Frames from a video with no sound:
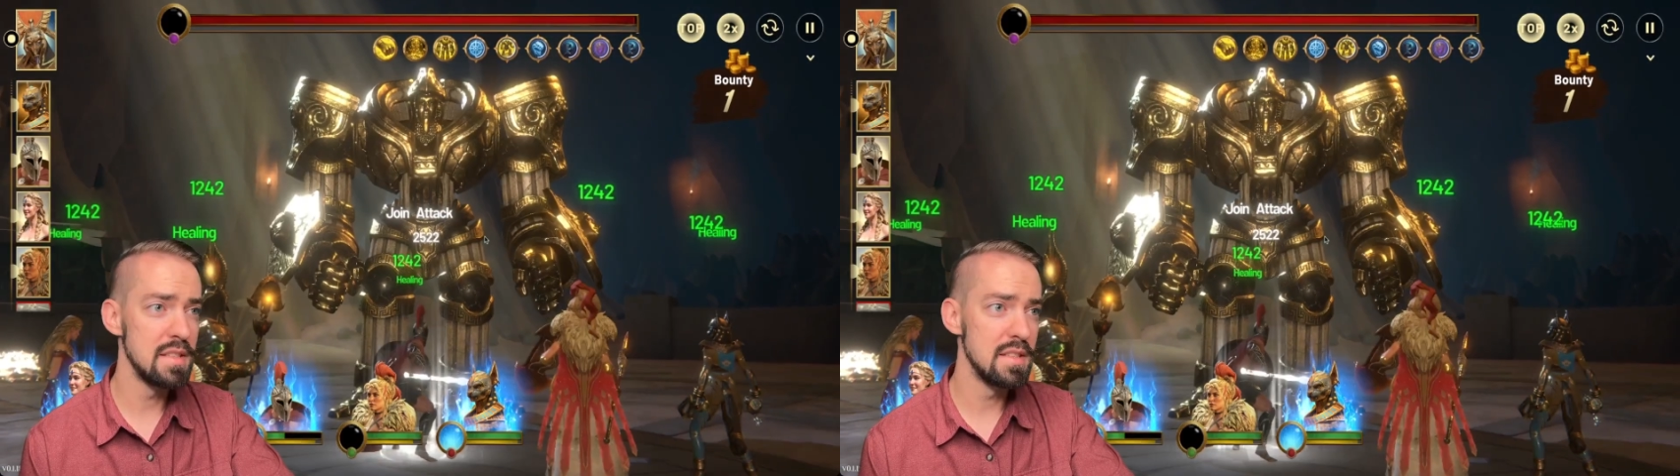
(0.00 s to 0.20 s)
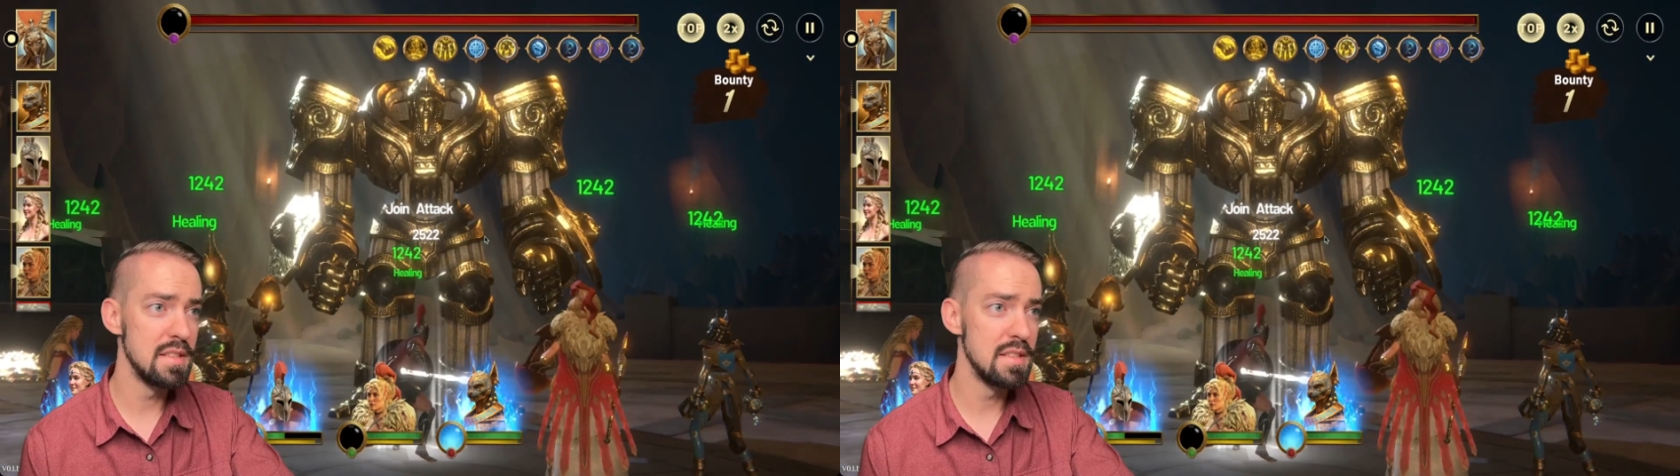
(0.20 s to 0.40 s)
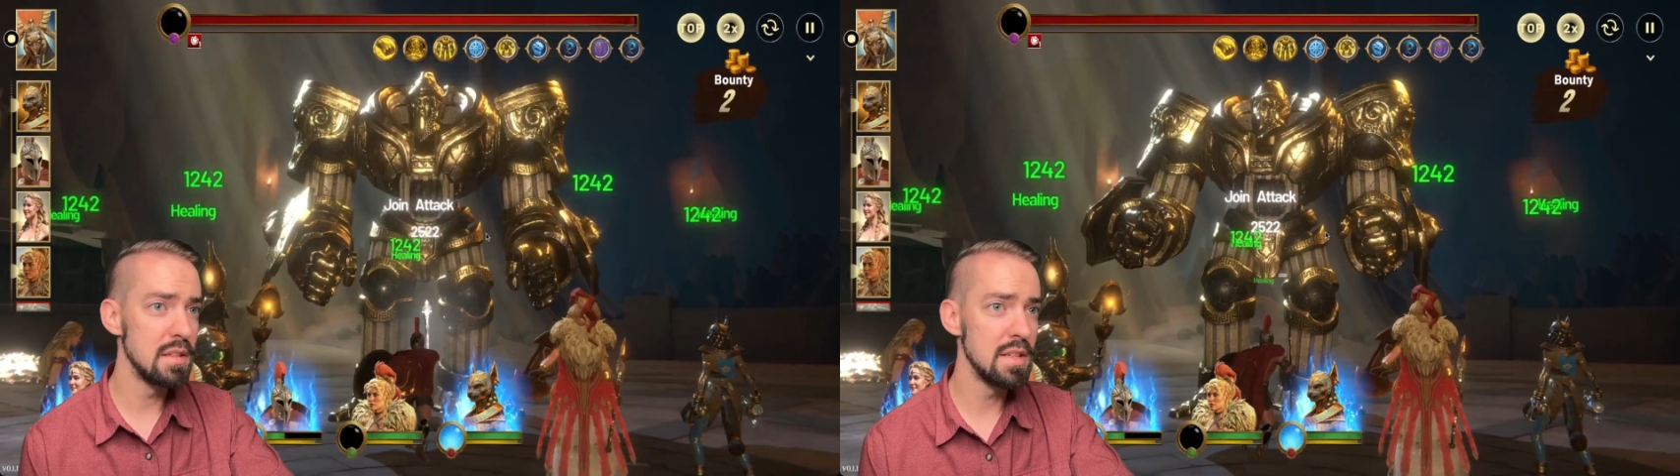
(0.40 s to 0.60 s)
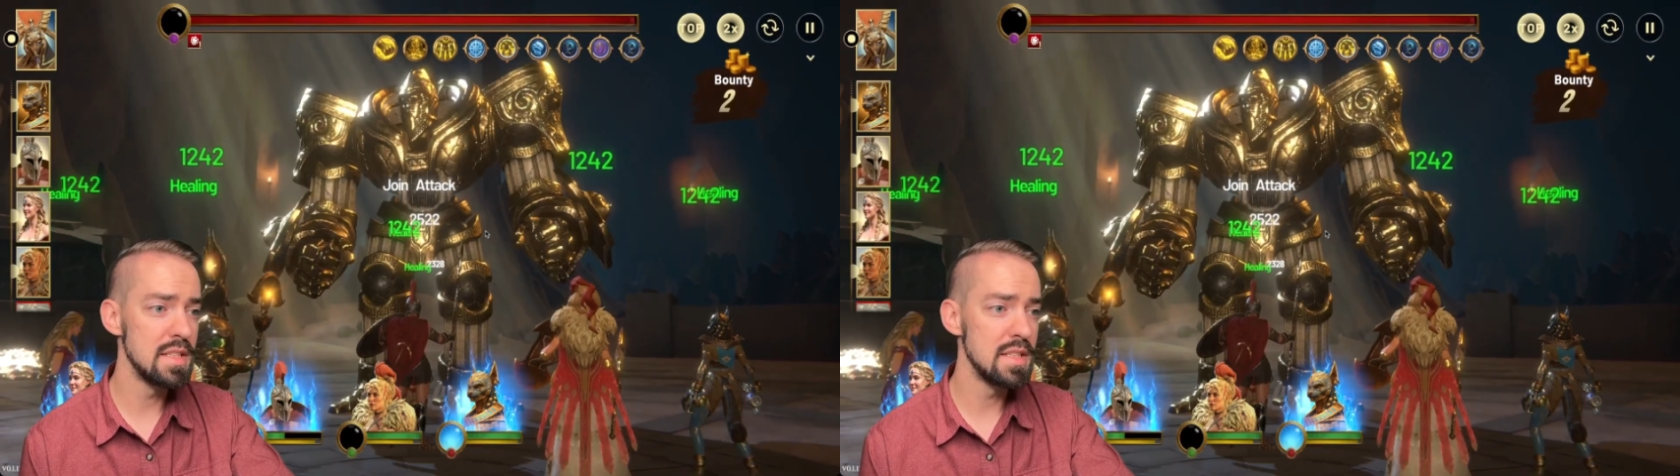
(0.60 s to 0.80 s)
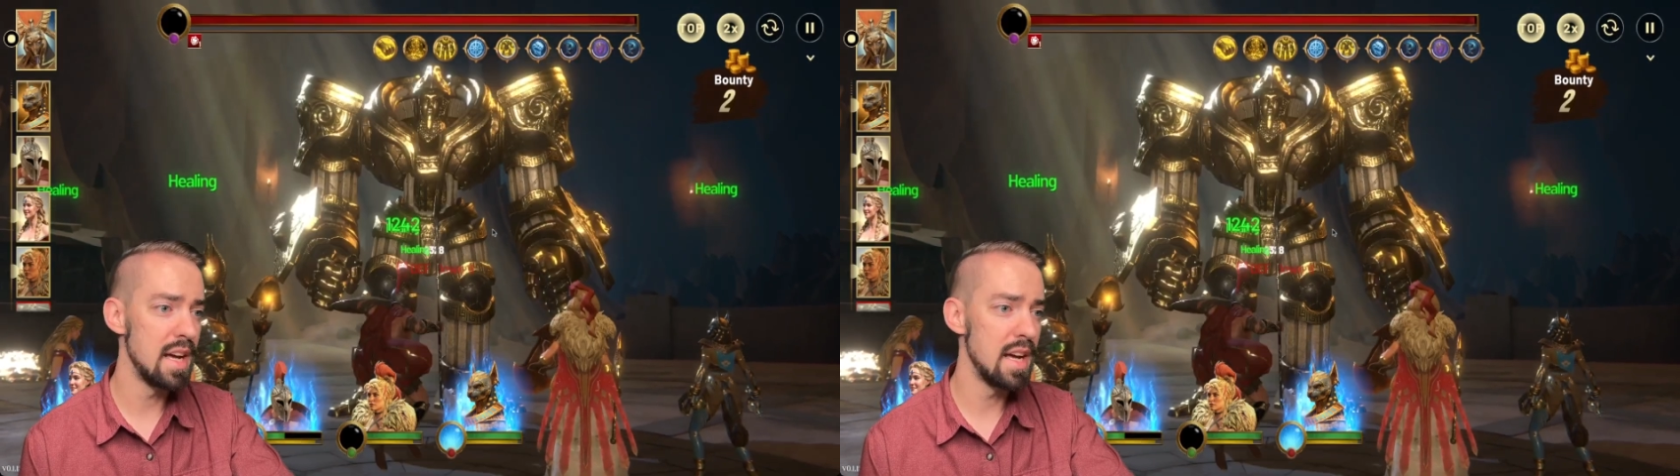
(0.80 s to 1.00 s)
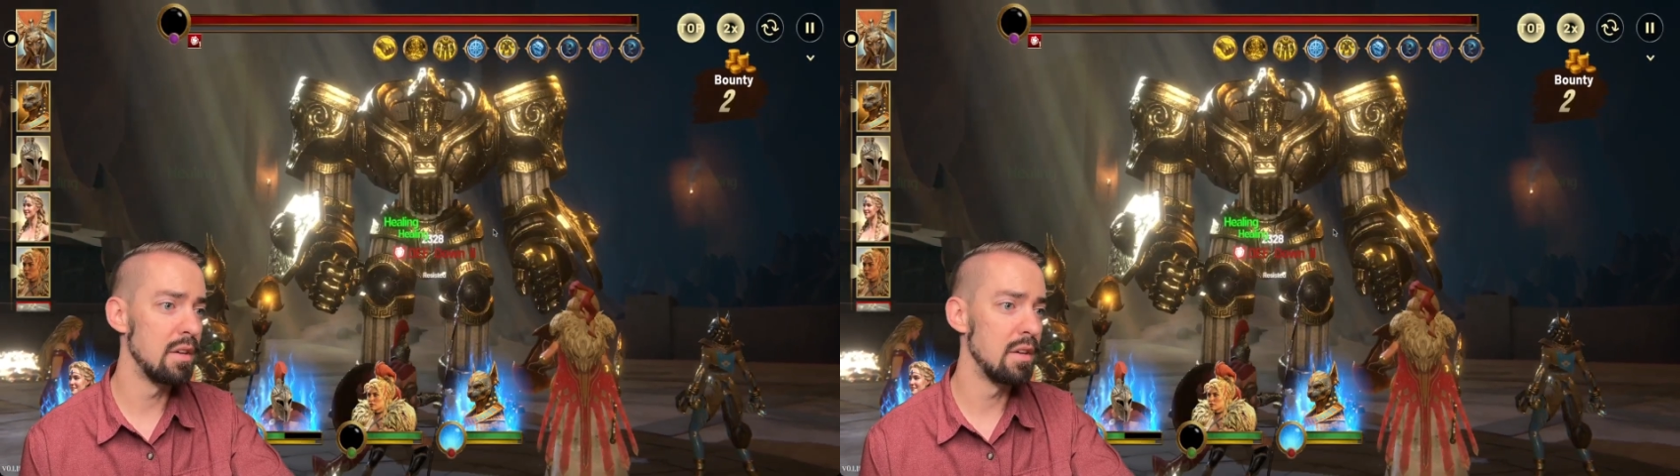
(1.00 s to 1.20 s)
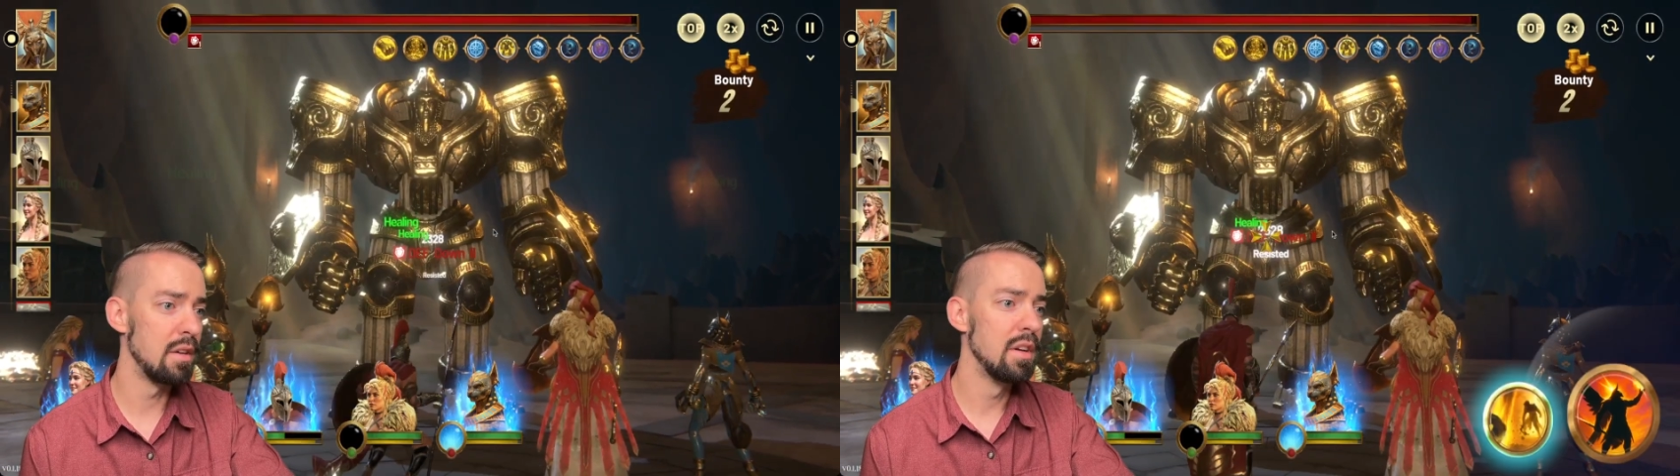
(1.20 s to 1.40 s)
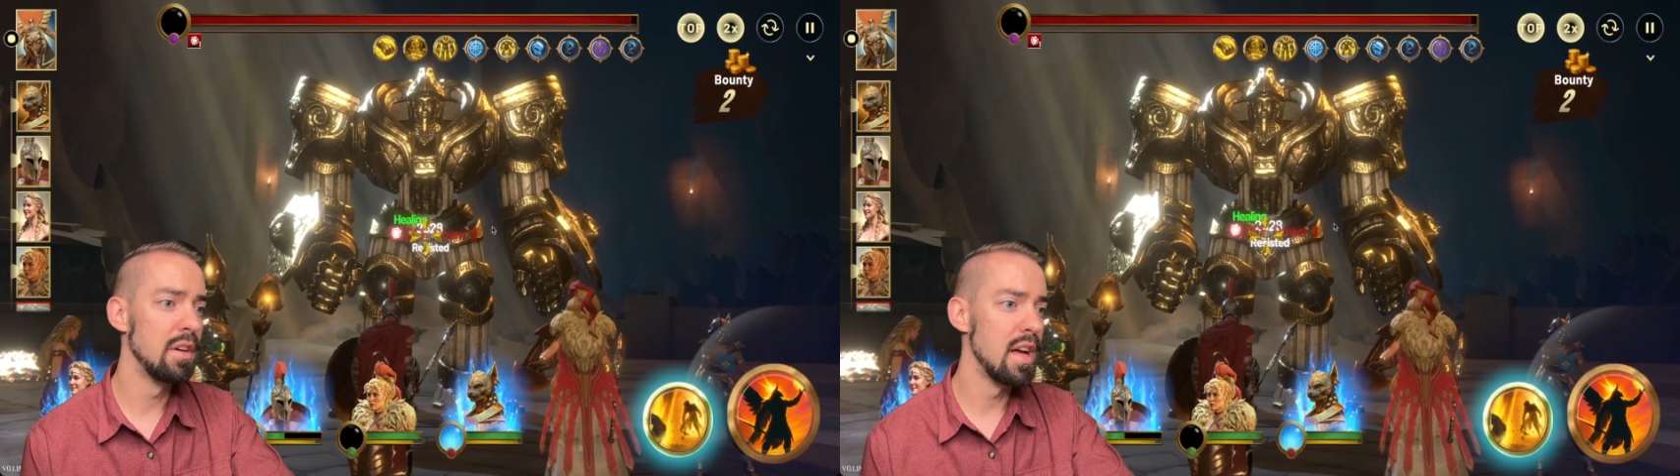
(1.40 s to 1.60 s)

decrease down